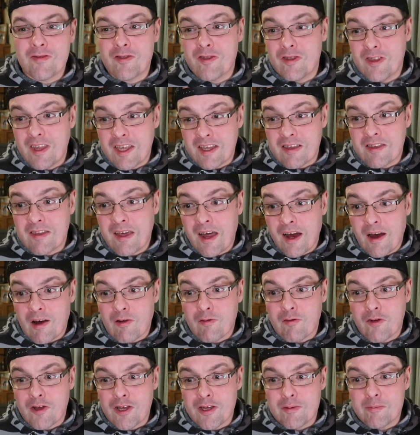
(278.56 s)
entire
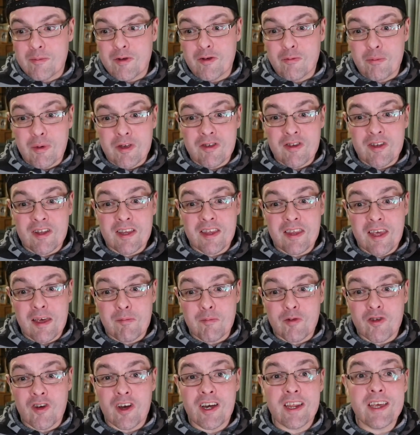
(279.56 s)
film is basically them
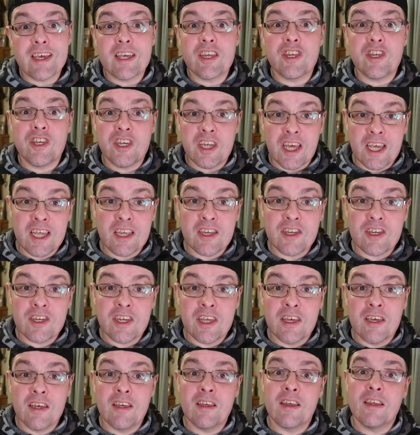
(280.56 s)
trying to get changed
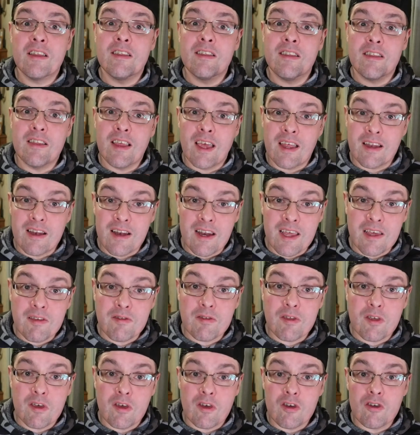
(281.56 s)
and leave
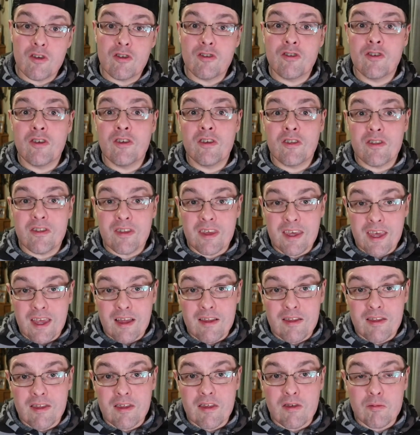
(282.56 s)
the house to
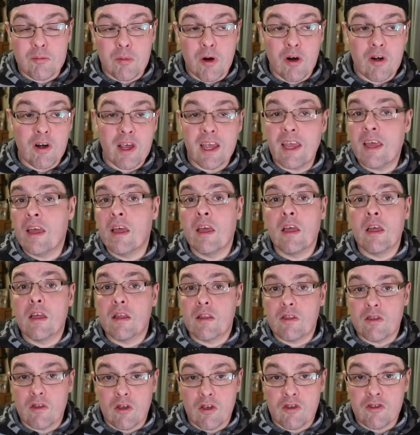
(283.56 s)
get to this party.
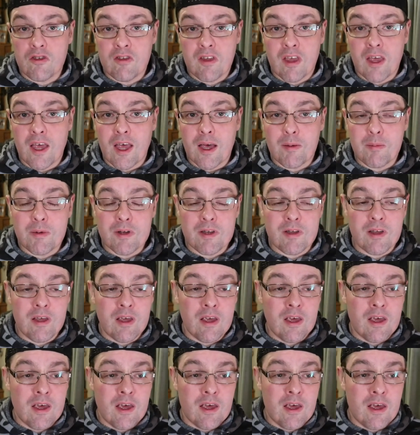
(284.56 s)
Doesn't happen
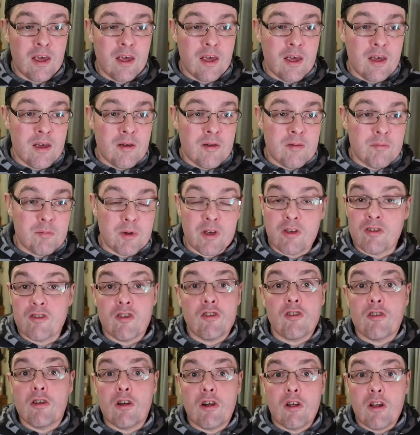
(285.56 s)
because
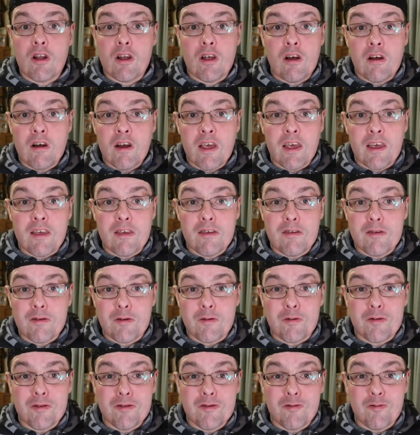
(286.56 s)
it's Laurel and Hardy. You
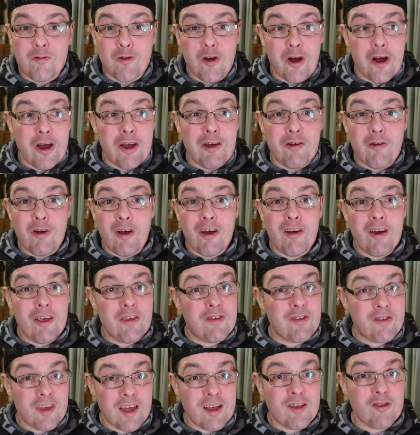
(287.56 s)
know, very rarely
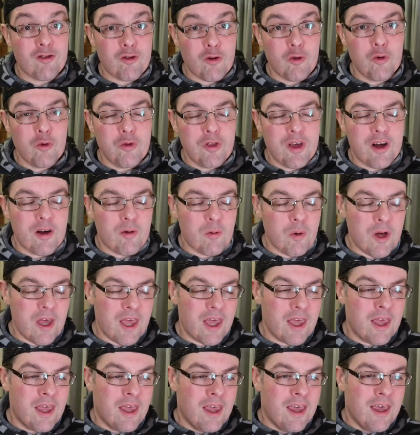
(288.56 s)
things go their
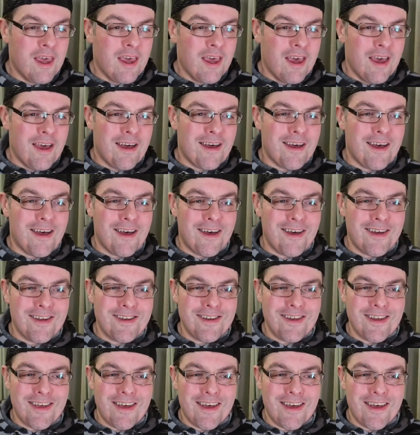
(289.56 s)
way. And